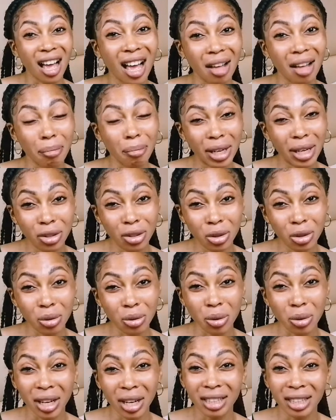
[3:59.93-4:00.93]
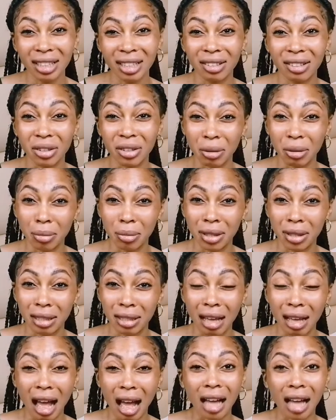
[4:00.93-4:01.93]
And mind you, organic
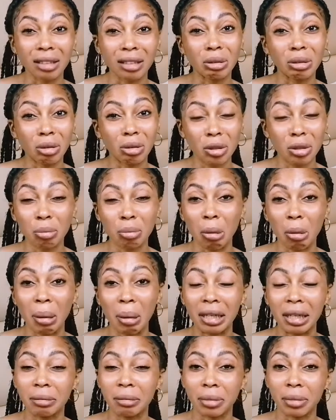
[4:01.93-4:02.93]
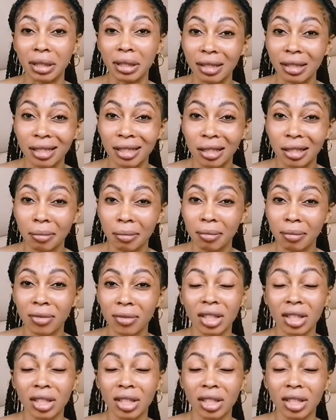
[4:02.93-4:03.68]
creams are not properly mixed.